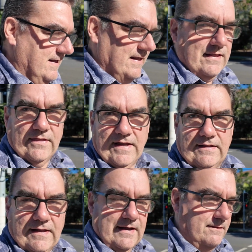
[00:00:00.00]
and
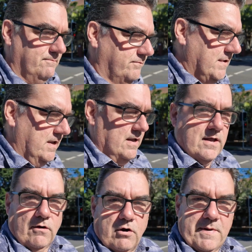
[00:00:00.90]
then
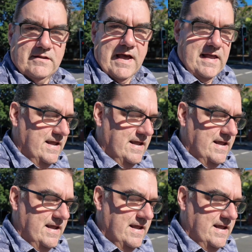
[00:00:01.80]
got a big day